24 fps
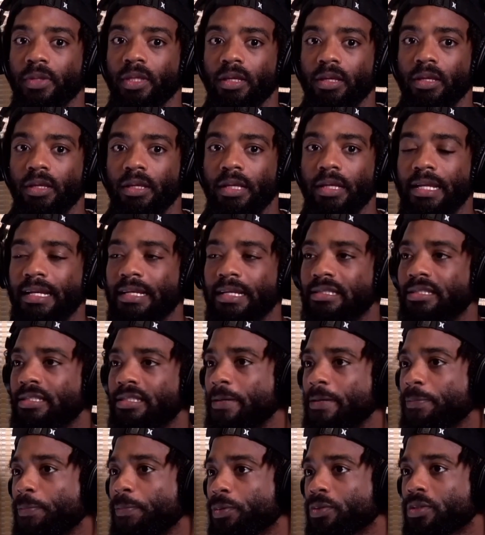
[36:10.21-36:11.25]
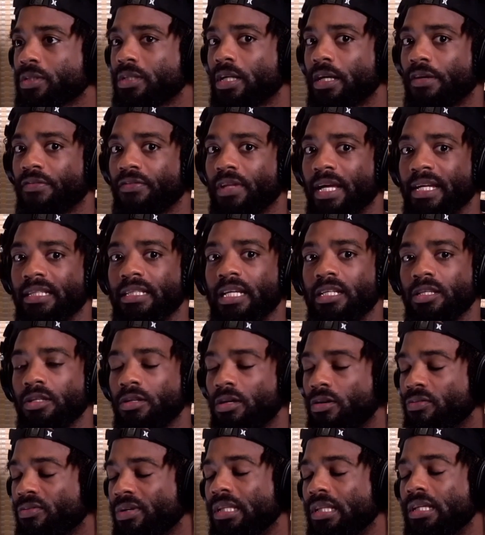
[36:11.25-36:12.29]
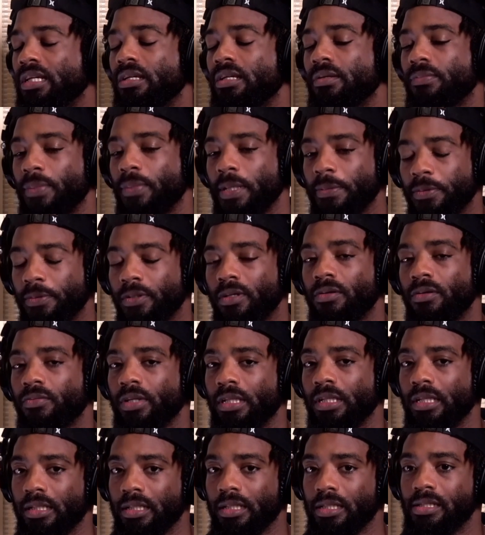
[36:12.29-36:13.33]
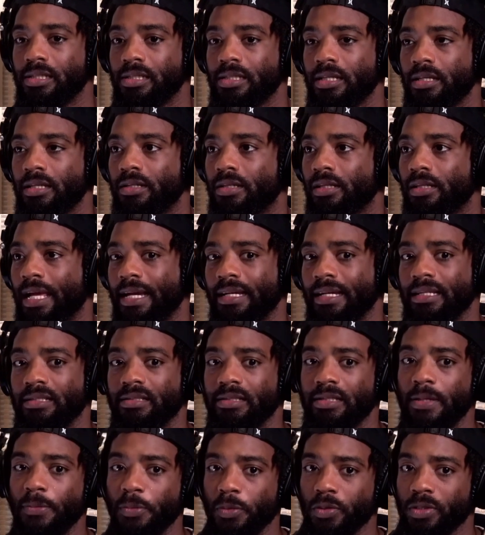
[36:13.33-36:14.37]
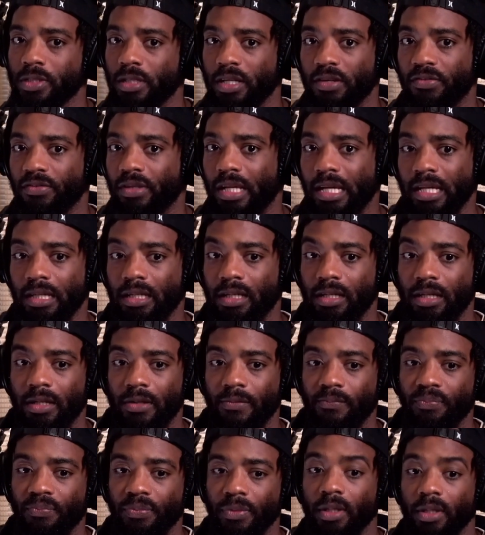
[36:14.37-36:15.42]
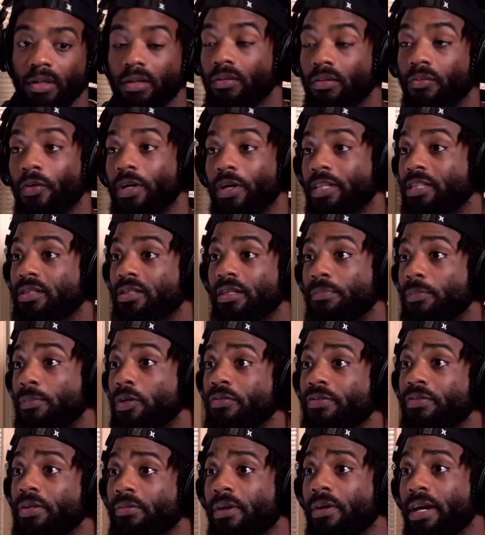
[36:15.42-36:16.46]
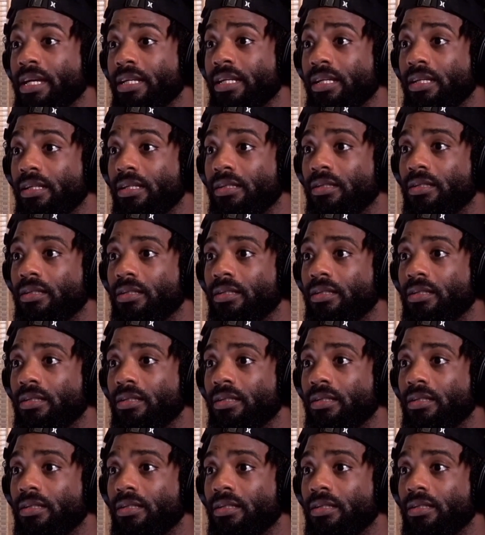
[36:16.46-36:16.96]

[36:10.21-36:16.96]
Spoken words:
And it's simple stuff like that people don't really consider. Like, it's simple stuff like, what's the movie rated?